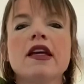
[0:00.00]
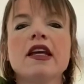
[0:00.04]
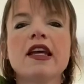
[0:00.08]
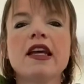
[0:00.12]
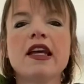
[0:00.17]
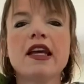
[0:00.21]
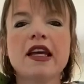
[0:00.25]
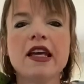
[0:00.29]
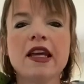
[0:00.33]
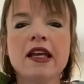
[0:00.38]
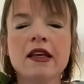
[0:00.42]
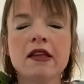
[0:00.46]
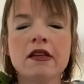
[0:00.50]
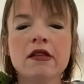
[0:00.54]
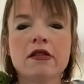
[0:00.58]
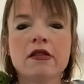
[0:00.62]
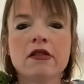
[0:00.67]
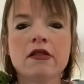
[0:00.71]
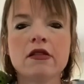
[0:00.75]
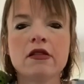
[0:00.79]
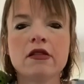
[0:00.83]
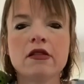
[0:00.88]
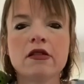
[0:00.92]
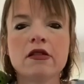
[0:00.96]
E,
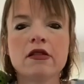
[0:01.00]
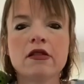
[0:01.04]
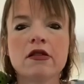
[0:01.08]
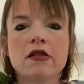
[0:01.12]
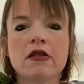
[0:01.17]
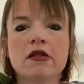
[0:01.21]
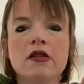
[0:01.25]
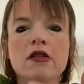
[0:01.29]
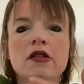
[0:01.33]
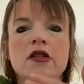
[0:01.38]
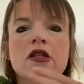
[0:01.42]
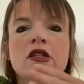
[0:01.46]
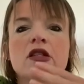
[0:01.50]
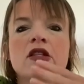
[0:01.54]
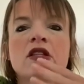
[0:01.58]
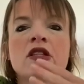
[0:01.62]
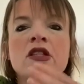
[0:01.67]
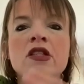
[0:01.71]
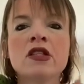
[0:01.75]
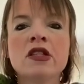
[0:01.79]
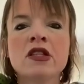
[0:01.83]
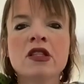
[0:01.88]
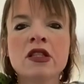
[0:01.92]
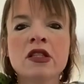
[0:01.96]

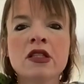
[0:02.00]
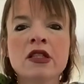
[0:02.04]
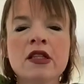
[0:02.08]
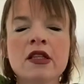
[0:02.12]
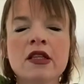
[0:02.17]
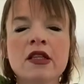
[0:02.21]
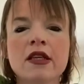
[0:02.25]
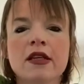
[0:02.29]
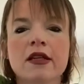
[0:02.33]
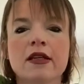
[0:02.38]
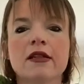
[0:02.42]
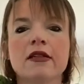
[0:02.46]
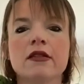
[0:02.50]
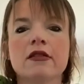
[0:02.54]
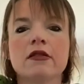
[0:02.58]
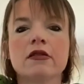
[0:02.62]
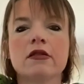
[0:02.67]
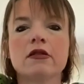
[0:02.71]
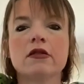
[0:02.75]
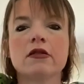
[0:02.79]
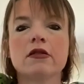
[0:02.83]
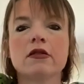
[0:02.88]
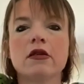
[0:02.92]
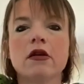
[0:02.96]
Ng. Oh
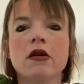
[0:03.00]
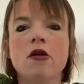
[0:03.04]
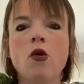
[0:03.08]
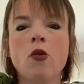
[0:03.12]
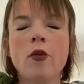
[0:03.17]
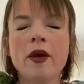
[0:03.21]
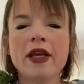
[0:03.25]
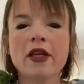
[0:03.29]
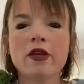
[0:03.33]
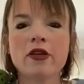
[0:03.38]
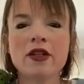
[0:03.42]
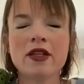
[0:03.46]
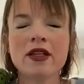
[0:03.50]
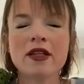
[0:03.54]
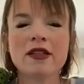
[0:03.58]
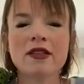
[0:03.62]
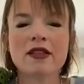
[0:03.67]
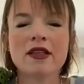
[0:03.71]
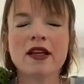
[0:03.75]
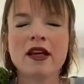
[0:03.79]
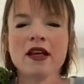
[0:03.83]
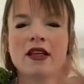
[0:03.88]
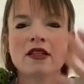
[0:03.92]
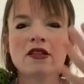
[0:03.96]
my goodness,
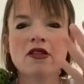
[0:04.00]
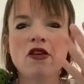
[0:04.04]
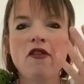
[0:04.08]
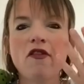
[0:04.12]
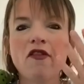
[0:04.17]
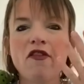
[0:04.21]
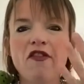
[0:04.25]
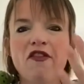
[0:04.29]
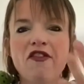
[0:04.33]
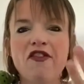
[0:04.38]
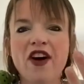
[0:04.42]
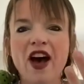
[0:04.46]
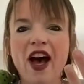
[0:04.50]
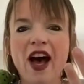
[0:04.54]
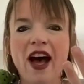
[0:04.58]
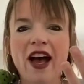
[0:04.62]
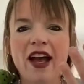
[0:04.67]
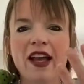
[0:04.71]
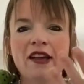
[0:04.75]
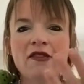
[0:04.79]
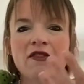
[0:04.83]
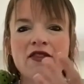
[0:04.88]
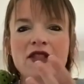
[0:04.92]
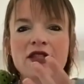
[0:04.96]
got
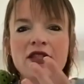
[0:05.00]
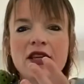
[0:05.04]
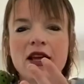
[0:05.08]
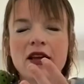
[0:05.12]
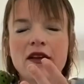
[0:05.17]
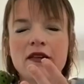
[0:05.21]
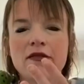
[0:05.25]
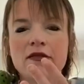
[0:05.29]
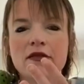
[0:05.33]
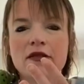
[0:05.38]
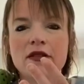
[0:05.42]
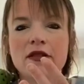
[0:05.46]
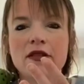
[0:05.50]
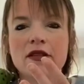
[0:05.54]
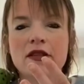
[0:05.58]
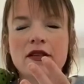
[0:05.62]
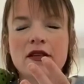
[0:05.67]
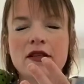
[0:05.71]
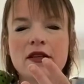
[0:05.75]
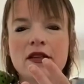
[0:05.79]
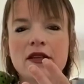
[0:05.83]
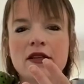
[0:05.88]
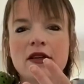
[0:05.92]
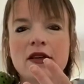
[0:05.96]
five sounds?
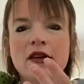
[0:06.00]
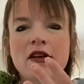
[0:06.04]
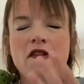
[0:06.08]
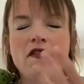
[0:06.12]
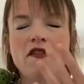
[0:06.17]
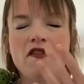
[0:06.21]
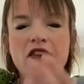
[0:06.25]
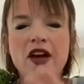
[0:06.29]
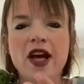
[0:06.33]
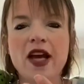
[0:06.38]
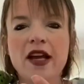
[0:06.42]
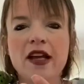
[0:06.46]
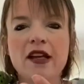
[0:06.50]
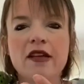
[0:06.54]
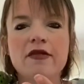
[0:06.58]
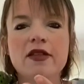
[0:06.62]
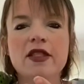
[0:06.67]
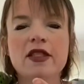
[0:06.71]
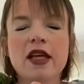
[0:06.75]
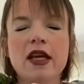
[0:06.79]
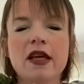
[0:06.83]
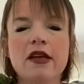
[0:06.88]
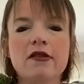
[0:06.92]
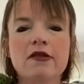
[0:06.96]
Five
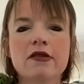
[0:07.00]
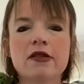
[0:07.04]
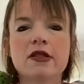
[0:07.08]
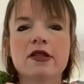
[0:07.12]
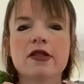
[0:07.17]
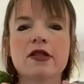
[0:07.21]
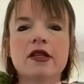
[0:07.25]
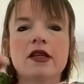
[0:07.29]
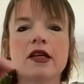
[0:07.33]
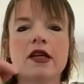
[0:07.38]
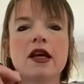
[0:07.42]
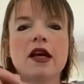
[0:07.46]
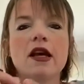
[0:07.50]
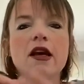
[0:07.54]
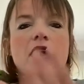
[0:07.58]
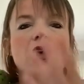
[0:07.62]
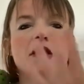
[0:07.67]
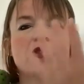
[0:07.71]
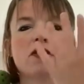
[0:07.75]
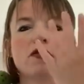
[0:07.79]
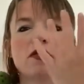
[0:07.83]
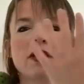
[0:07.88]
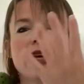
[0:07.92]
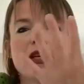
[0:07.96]
sounds.
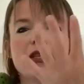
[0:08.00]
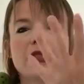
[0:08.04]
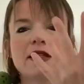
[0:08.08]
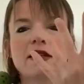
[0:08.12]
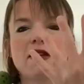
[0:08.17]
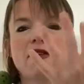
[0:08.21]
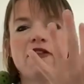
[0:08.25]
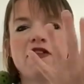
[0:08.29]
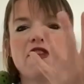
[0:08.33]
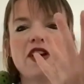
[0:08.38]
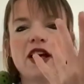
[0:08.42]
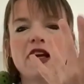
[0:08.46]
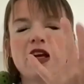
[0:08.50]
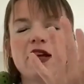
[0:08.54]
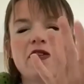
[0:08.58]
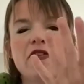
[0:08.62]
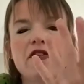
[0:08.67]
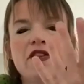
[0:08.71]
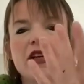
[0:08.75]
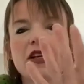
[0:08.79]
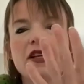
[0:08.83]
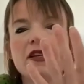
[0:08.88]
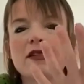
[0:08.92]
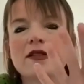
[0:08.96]
So let's see, five
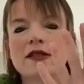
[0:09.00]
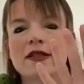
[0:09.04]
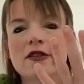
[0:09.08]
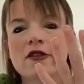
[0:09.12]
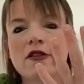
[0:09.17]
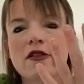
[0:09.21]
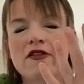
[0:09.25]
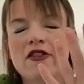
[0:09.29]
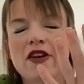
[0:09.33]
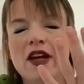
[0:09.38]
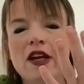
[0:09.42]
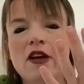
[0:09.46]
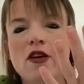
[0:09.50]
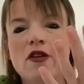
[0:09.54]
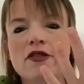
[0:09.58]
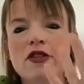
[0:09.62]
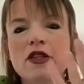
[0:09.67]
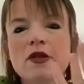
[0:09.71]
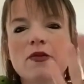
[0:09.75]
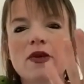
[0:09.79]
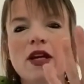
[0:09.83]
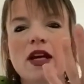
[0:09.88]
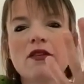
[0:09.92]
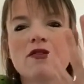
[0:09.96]
fingers. It's not very often
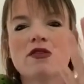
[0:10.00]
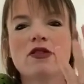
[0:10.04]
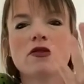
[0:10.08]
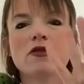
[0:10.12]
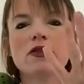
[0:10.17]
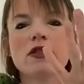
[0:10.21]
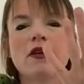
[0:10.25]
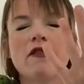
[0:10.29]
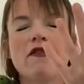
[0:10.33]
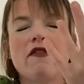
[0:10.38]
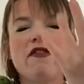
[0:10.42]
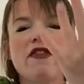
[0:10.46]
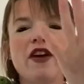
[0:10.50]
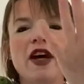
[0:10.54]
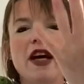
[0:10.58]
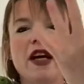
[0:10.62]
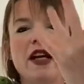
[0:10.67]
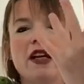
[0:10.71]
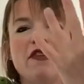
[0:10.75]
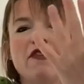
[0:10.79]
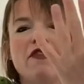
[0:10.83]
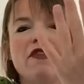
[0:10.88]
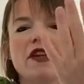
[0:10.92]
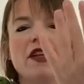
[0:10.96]
we have to hold up
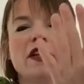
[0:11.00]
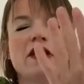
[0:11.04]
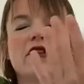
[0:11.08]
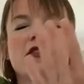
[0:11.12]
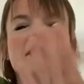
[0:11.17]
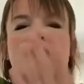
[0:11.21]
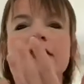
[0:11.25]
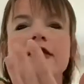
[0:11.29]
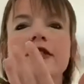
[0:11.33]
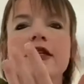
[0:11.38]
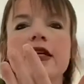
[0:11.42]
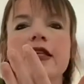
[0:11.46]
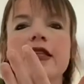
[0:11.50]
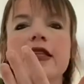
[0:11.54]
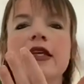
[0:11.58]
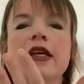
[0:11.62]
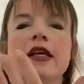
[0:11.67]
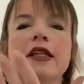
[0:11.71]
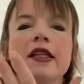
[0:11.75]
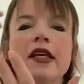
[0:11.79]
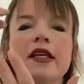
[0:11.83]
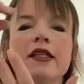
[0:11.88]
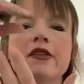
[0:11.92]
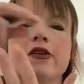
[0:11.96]
five fingers, is it?
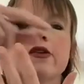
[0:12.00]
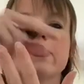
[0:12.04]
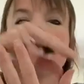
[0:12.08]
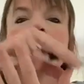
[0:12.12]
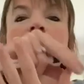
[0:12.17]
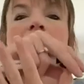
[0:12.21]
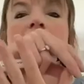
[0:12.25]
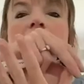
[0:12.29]
Let's go.